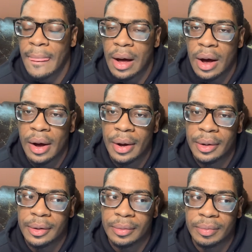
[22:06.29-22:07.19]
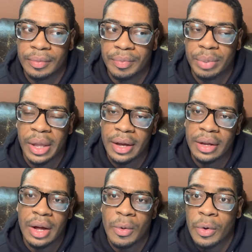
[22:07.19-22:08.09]
um play
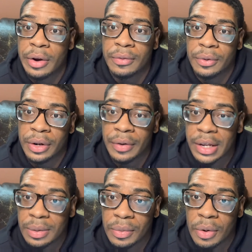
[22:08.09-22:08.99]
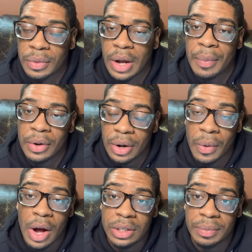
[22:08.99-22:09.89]
uh word for it right at the moment. I'm gonna
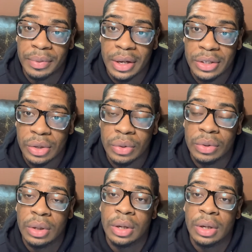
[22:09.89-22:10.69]
watch him play soon.